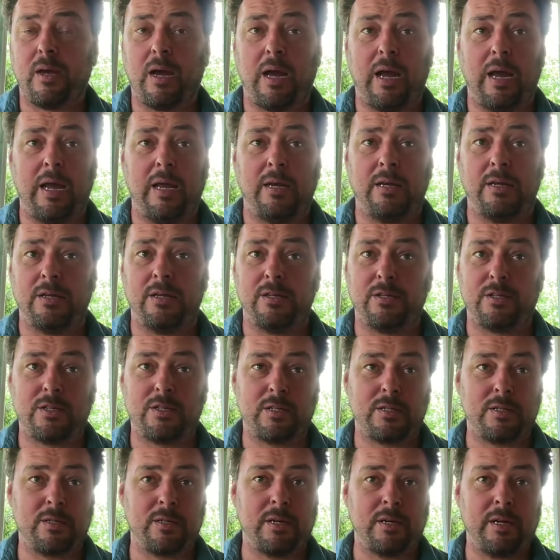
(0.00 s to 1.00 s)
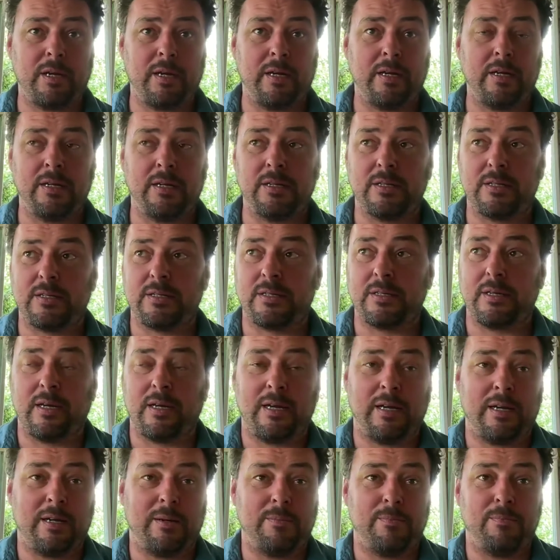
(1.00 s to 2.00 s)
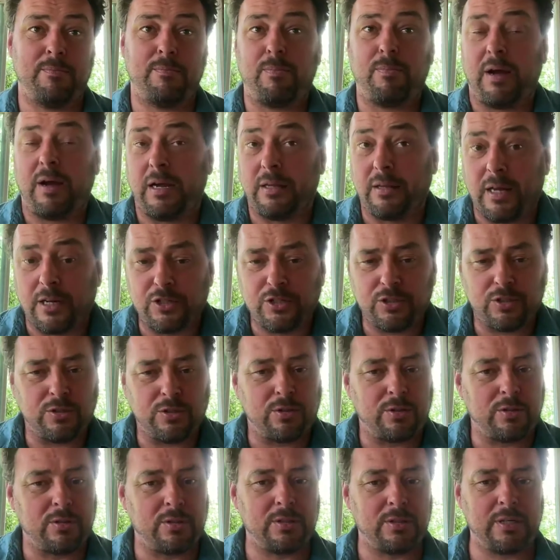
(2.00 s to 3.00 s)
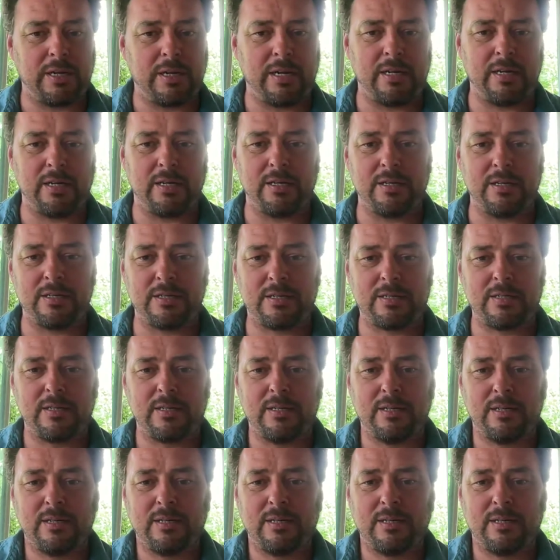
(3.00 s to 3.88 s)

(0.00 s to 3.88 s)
It is biological, it is